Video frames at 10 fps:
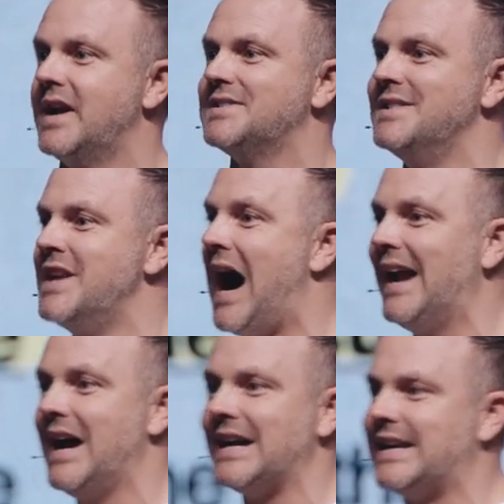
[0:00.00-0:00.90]
is not
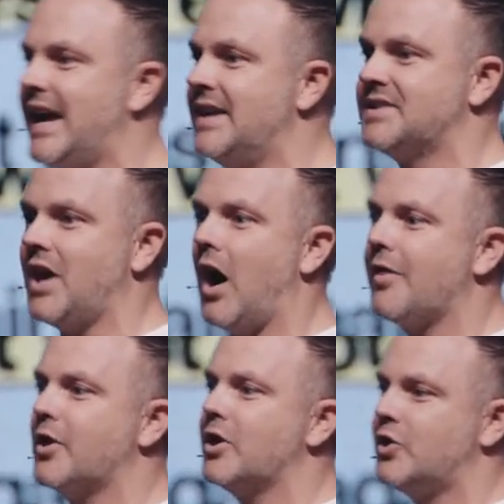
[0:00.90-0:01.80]
against
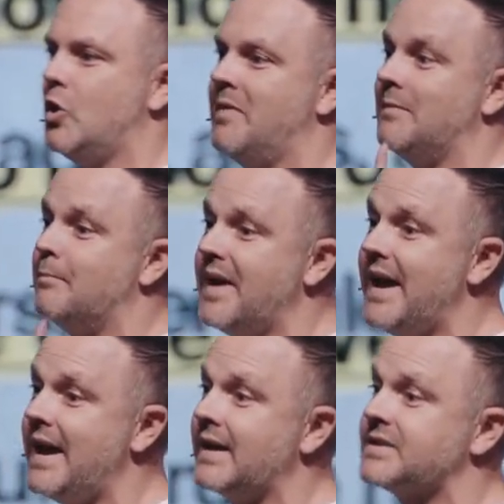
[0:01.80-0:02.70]
other human
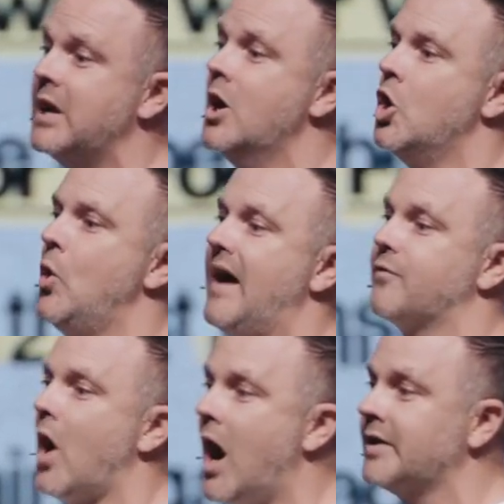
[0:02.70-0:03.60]
beings who have
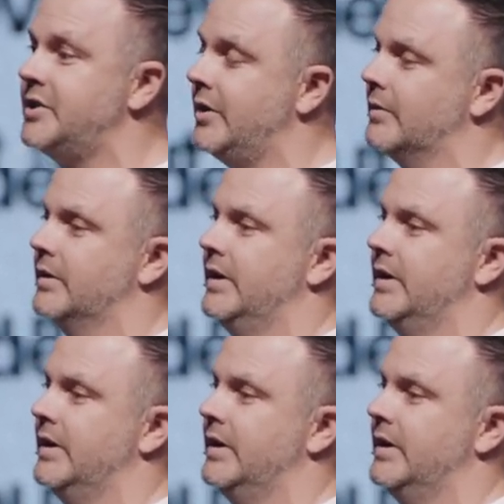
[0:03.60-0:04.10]
wronged you.